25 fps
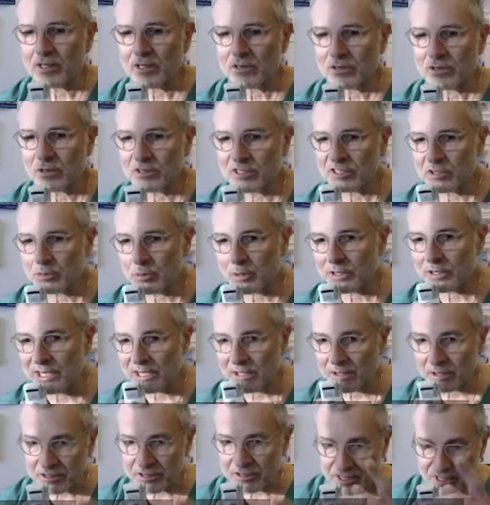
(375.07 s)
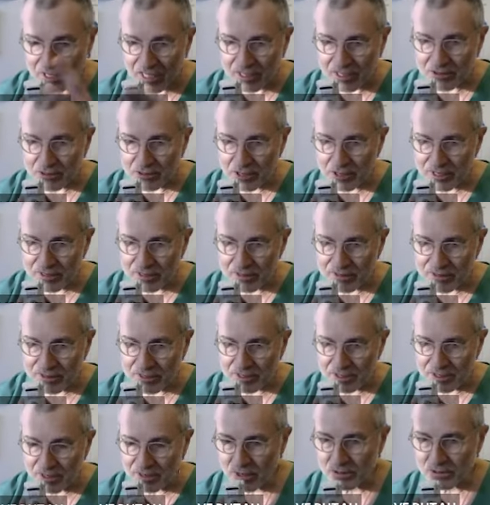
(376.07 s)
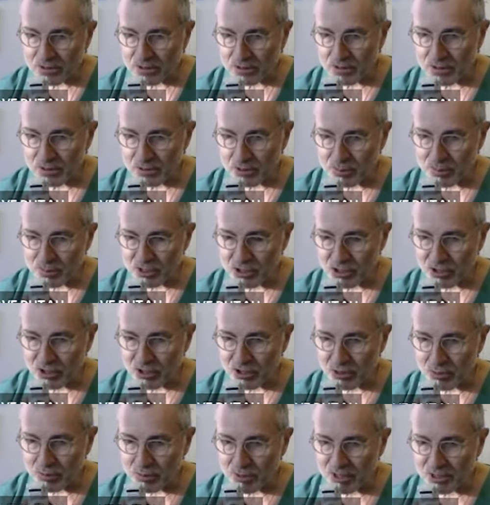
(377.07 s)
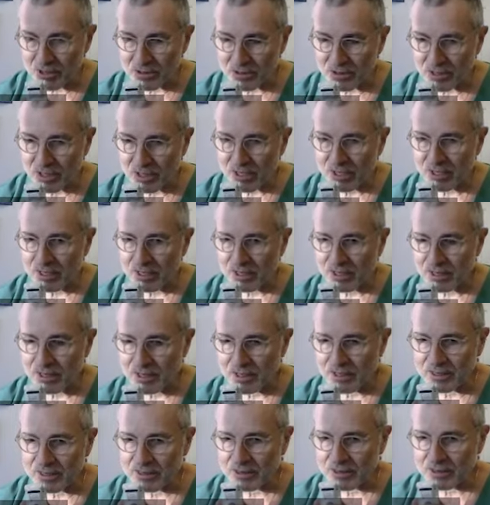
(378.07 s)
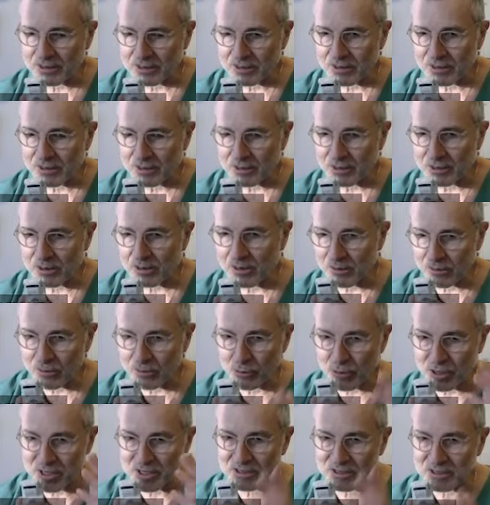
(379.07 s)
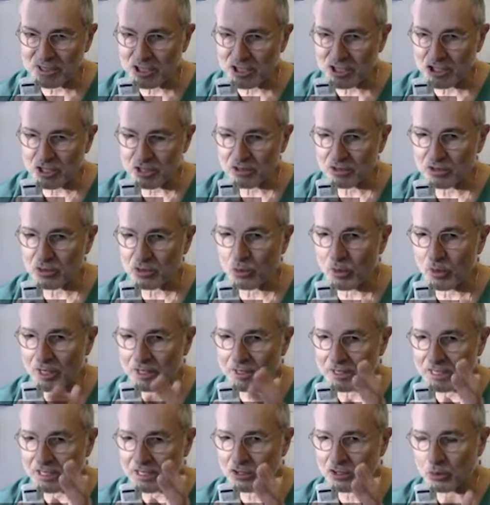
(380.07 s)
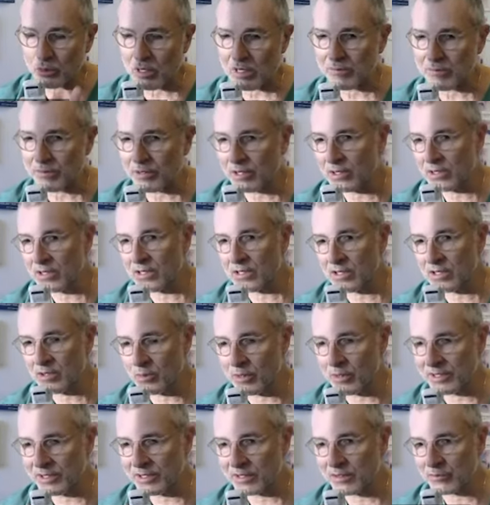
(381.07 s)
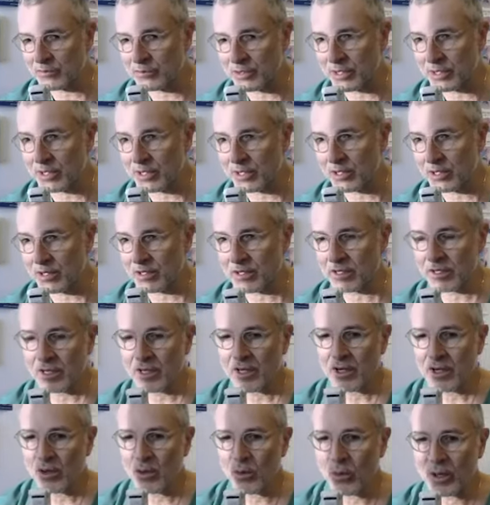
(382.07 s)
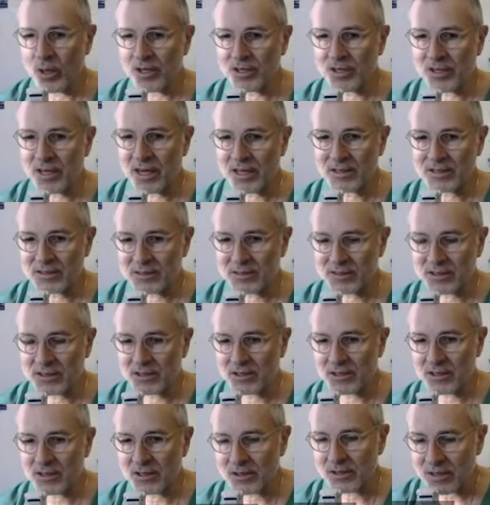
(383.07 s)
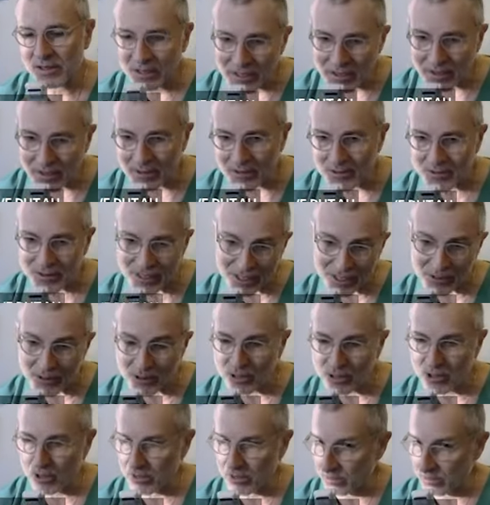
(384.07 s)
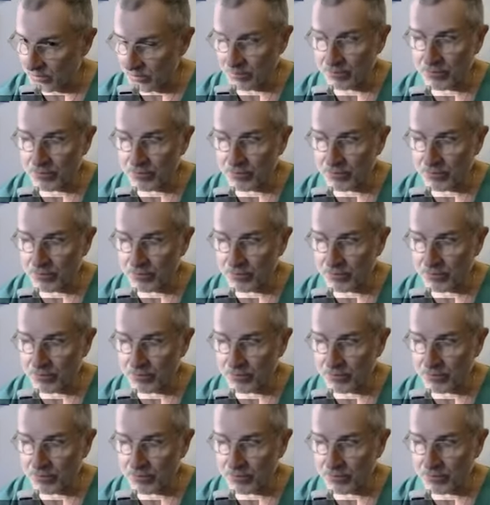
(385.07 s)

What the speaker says: So this radial cutting, as you can see on the picture in the middle, is three incisions, one at 12 o'clock, one at 3 o'clock, one at 9 o'clock.